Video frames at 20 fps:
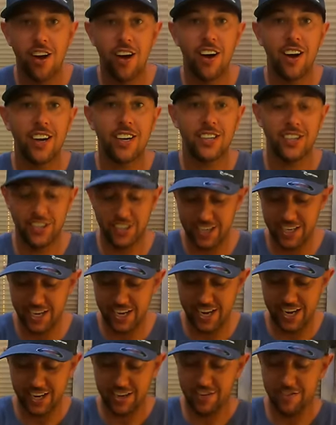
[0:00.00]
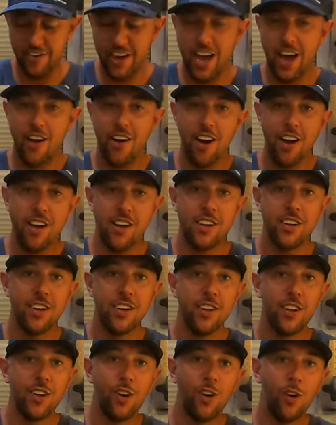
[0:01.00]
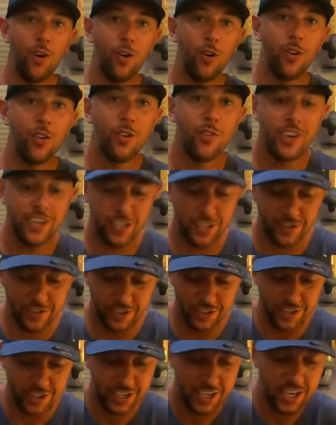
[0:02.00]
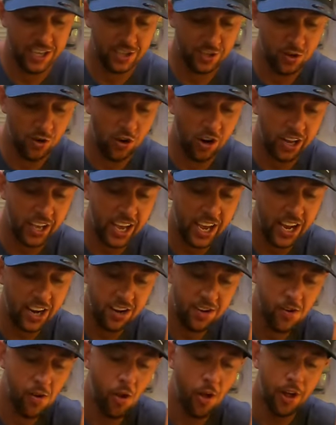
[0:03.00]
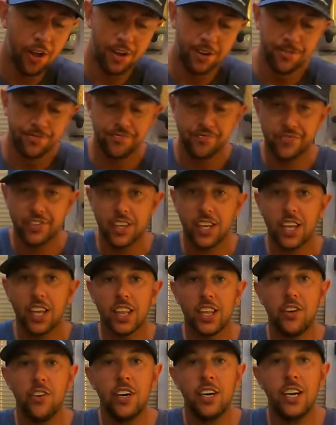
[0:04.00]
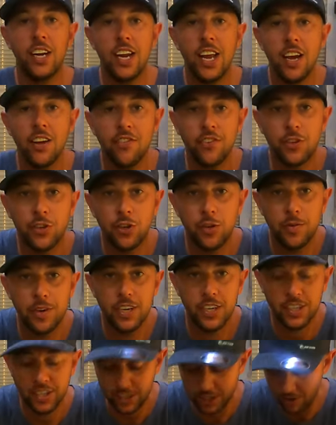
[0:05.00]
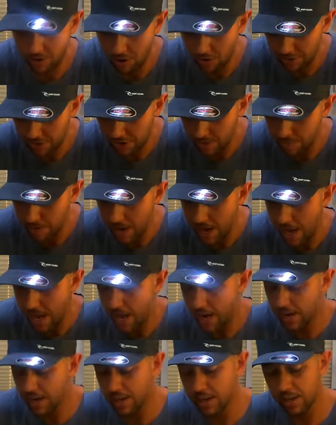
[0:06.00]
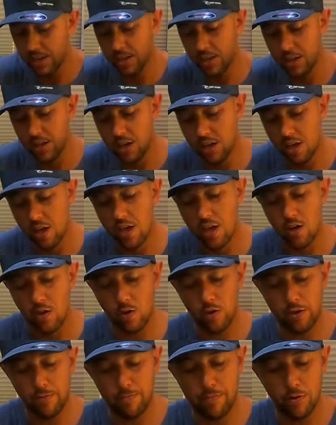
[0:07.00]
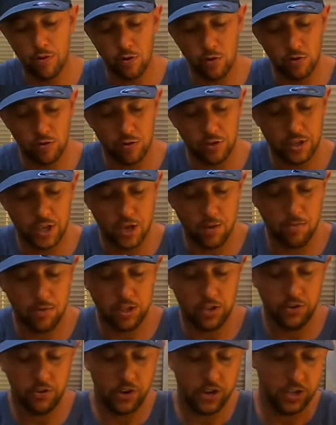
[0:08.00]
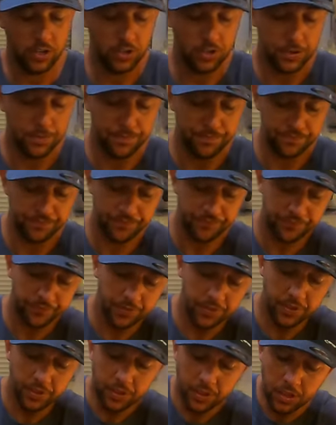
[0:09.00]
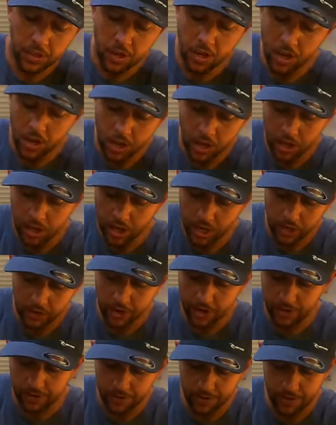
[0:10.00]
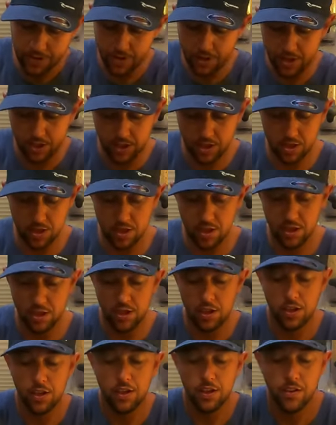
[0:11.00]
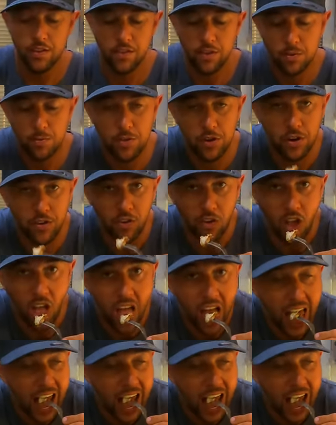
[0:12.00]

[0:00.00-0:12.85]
I'm going to sit here and devour all the rest of it. Kids gone again. They're in and out for two minutes and they're off to the park. Or the pool or something with their friends. Anyway, beautiful.